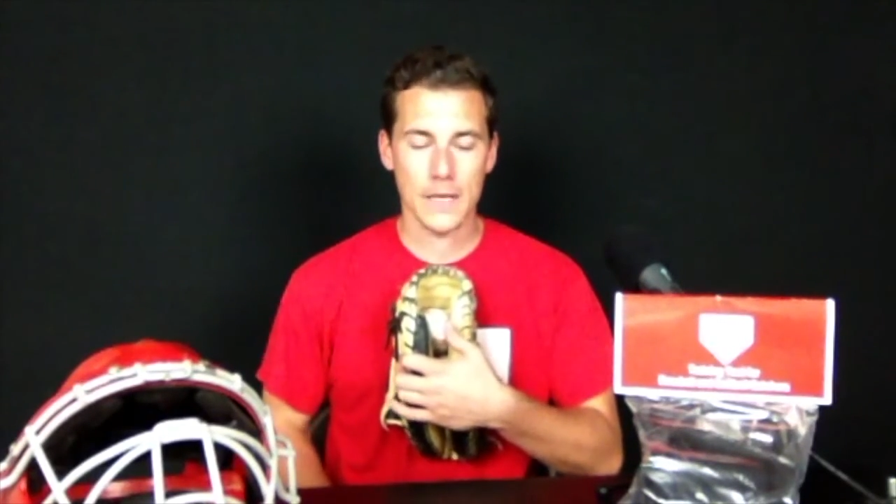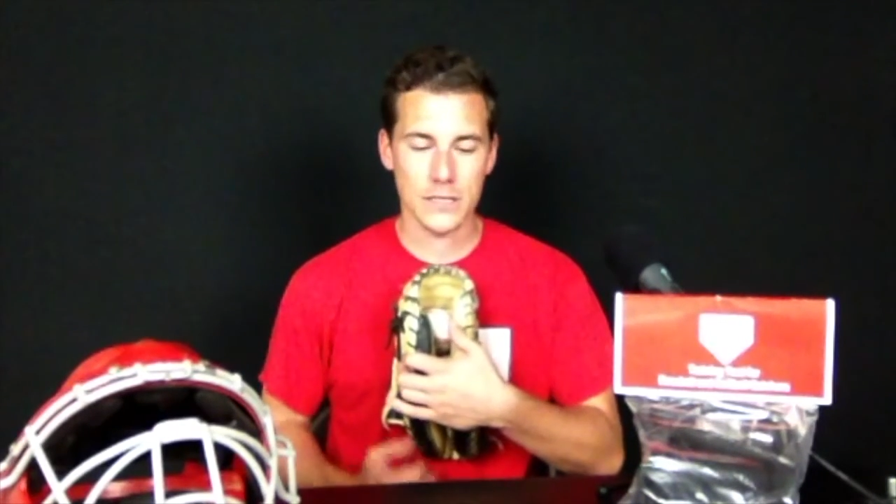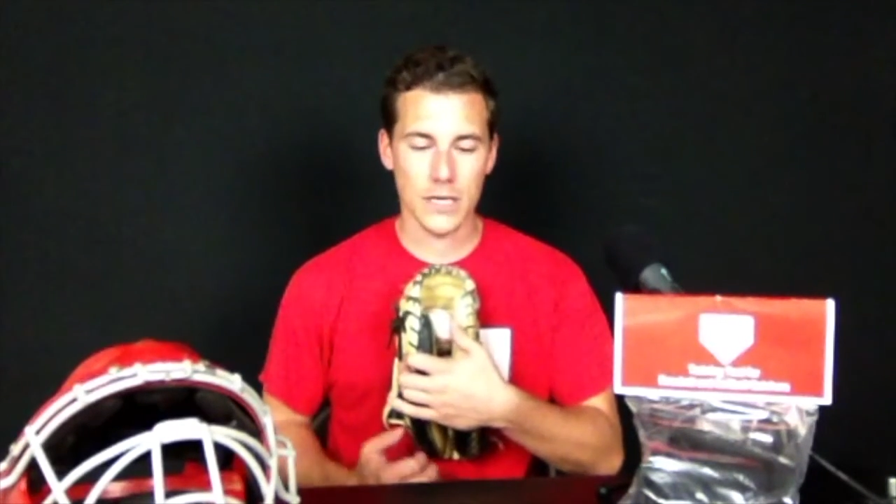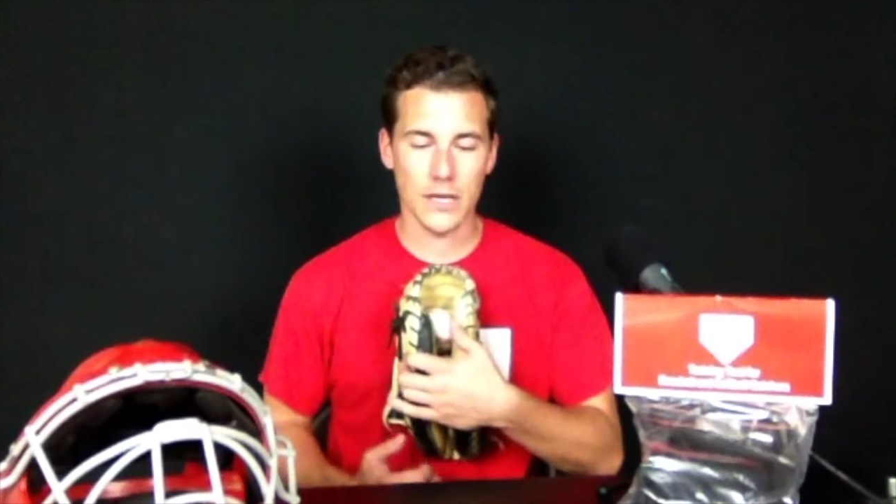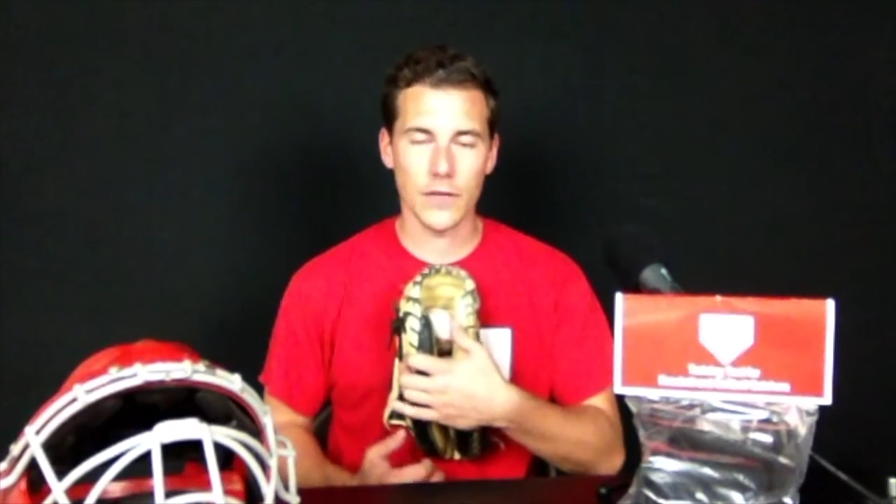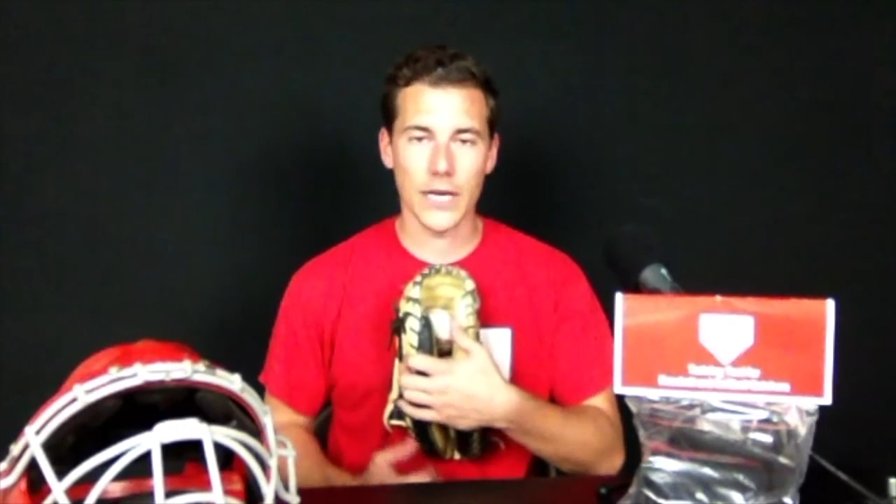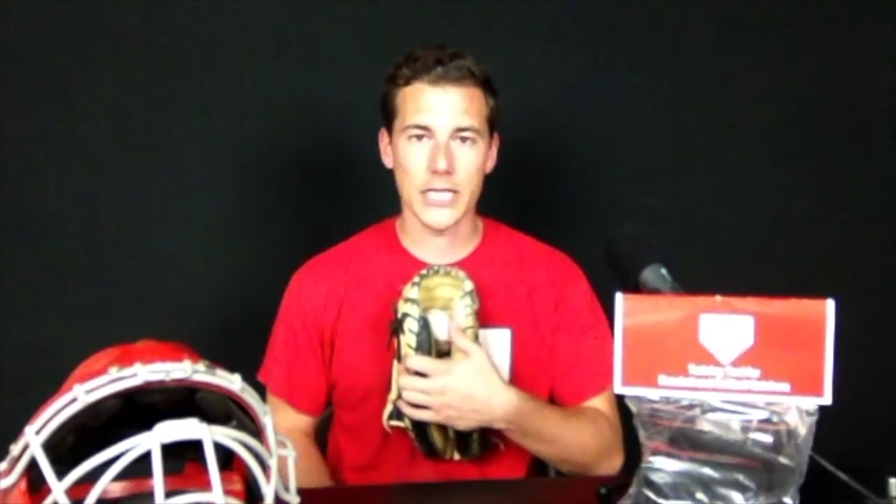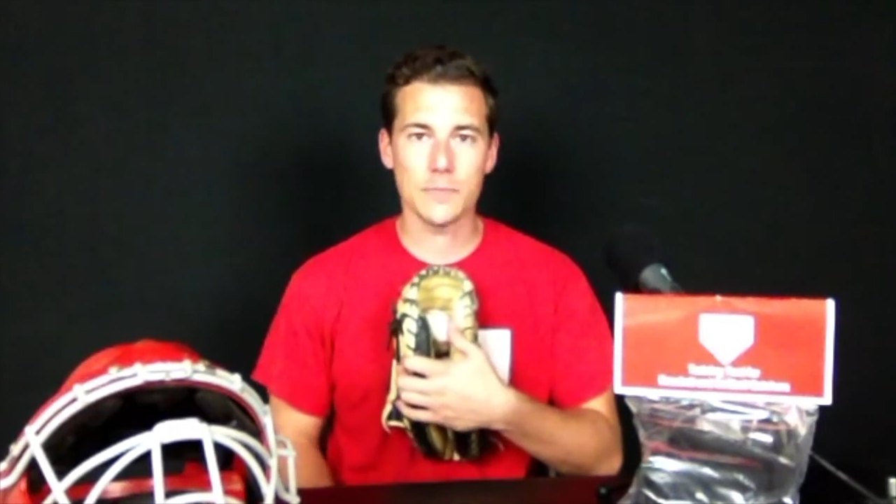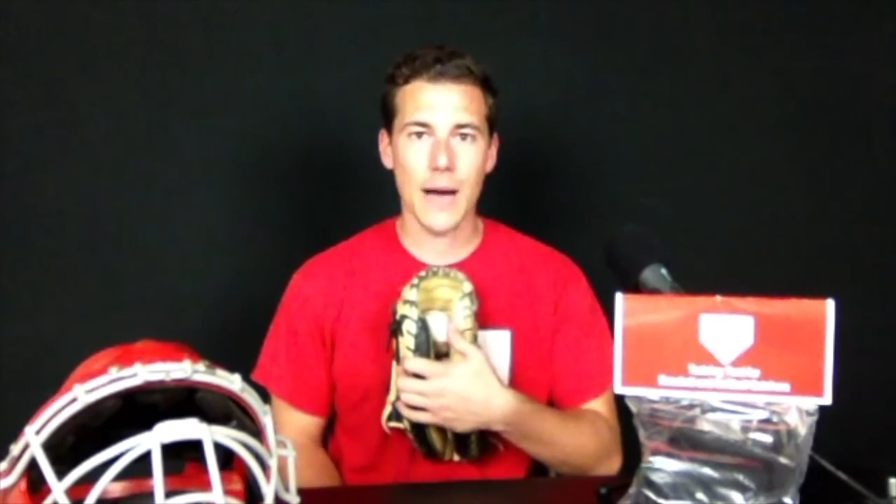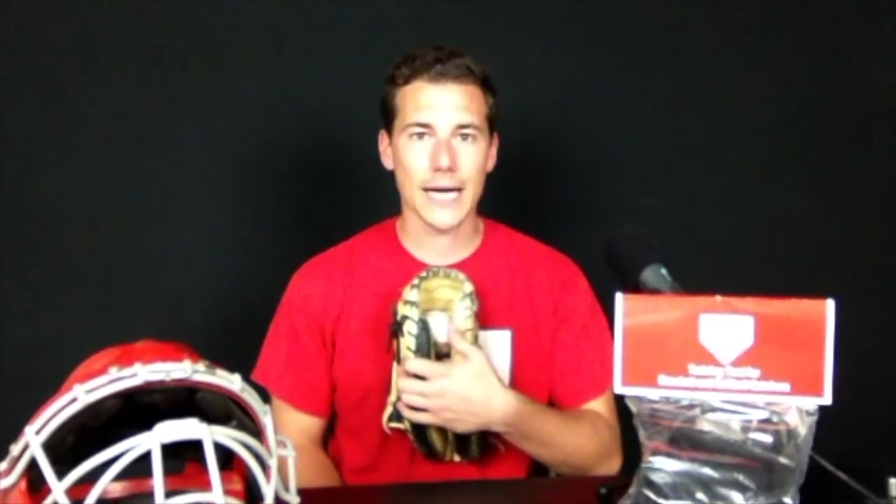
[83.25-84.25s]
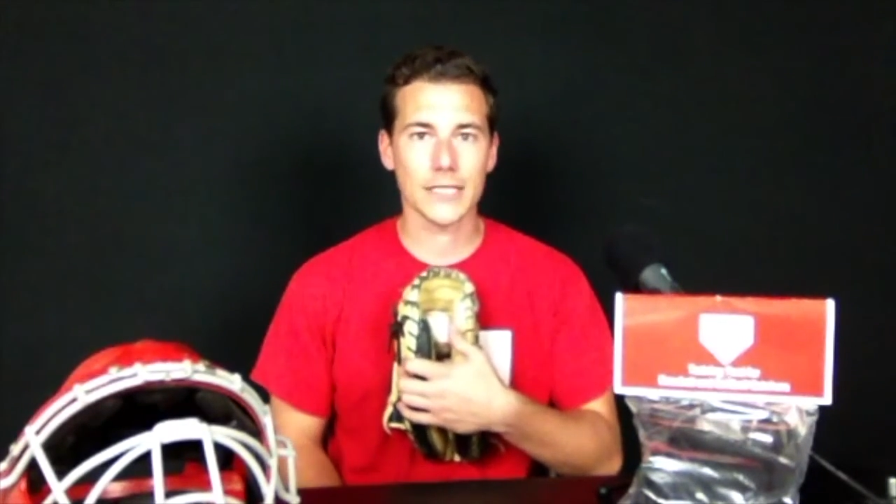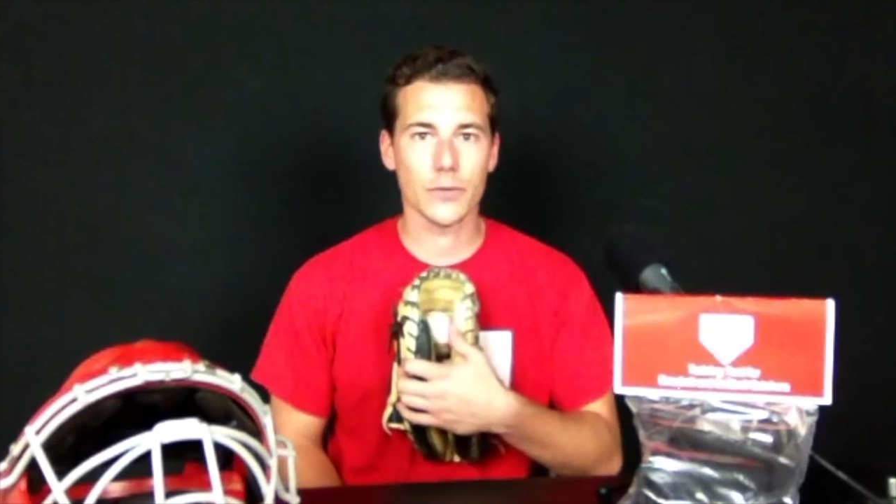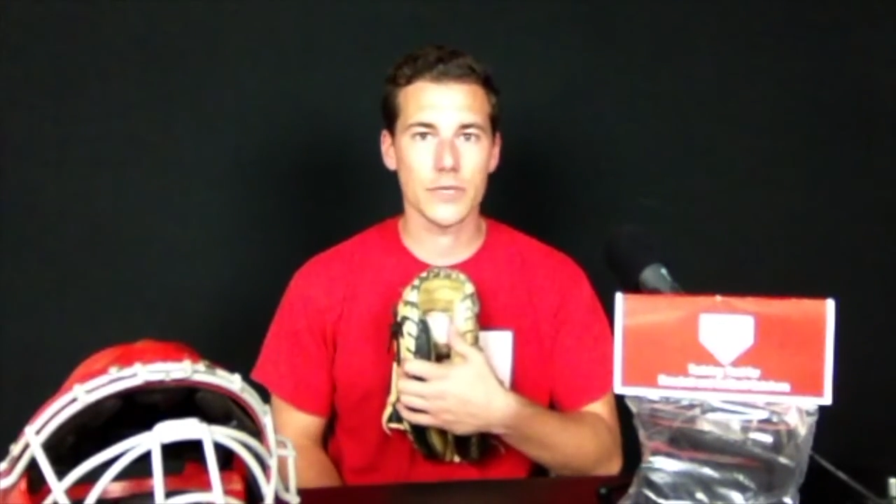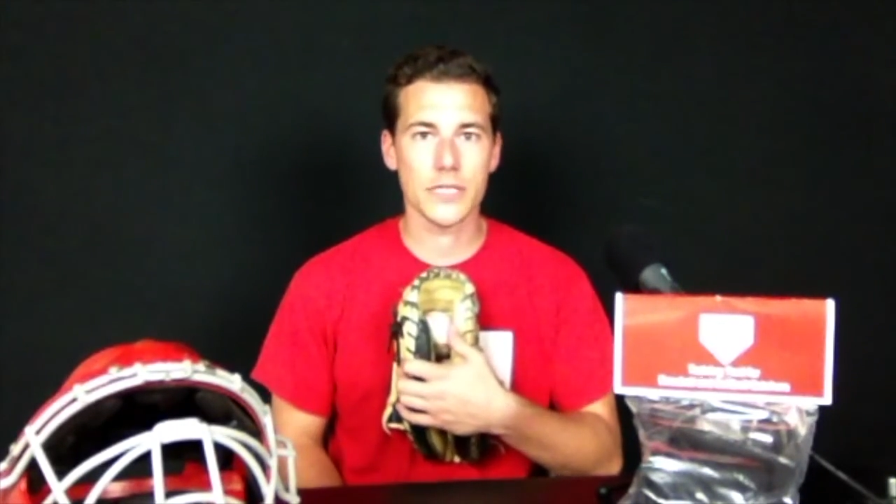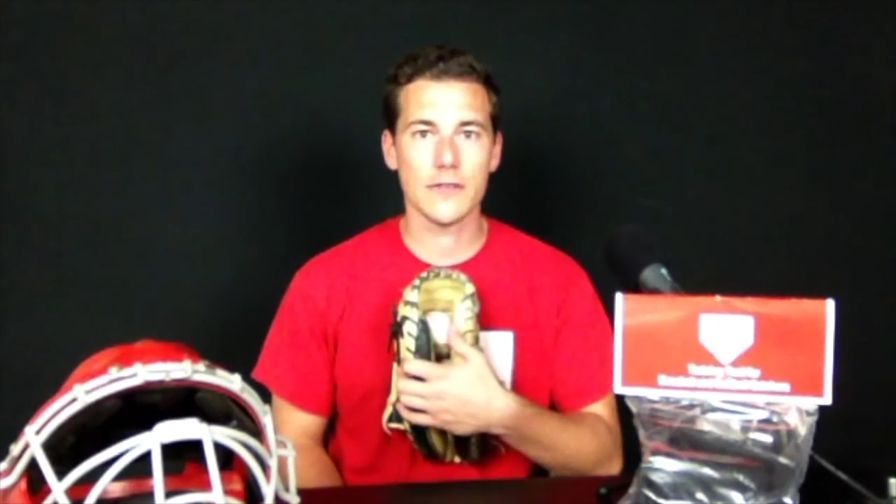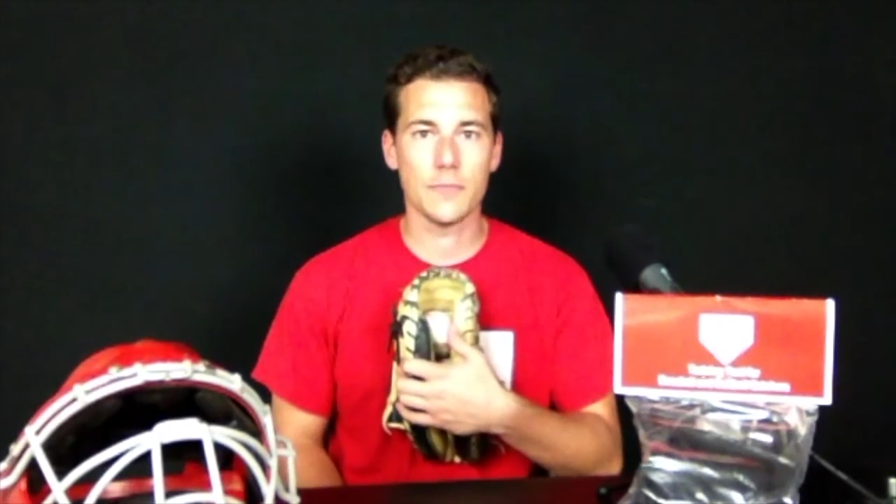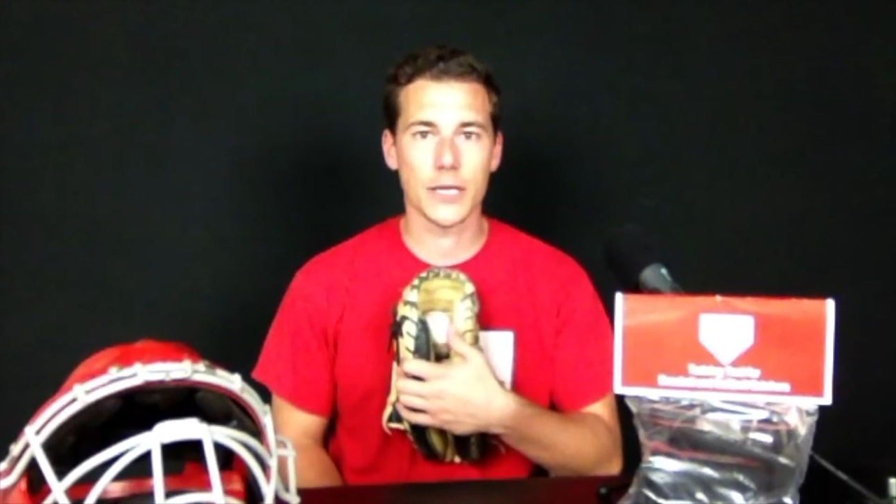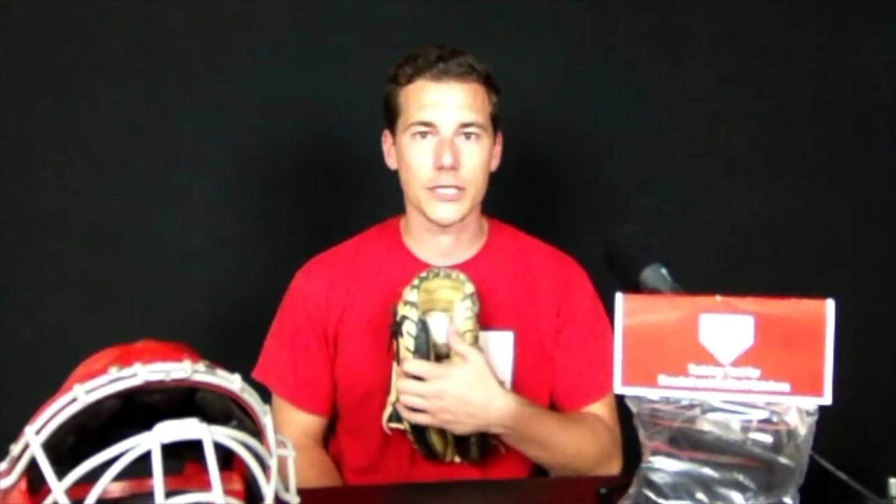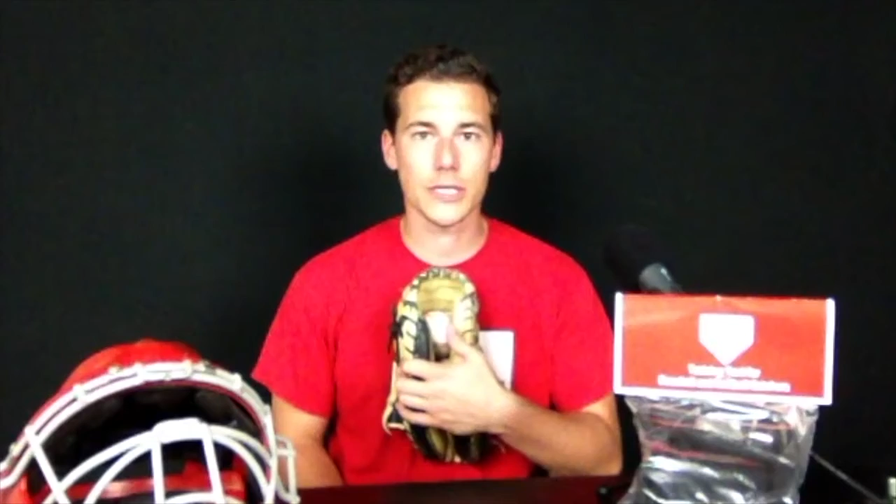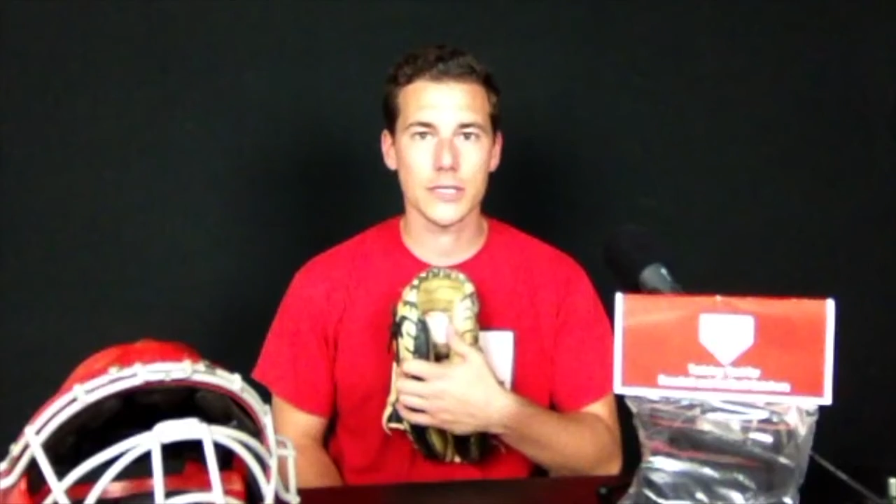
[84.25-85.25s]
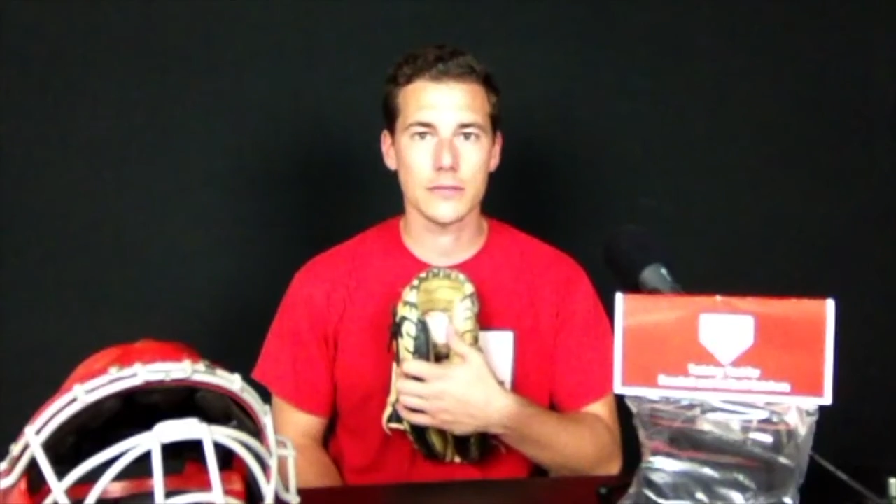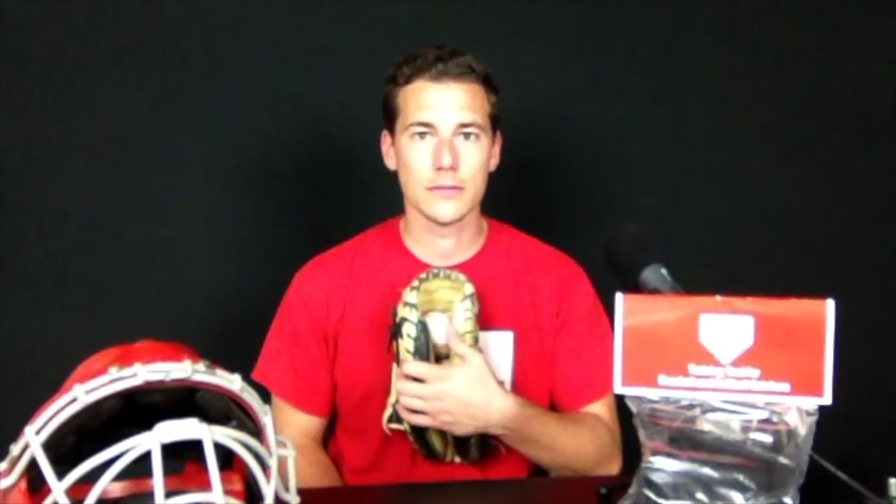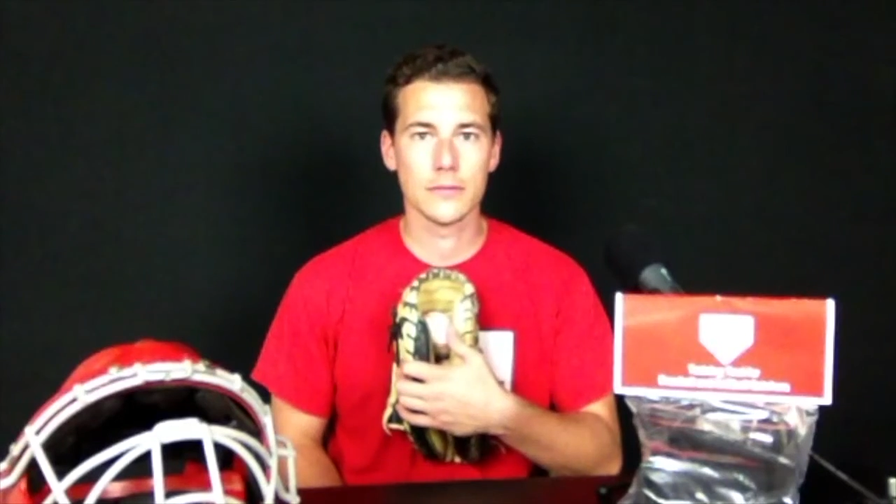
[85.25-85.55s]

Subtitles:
it's gonna give you a nice pocket to receive pitches,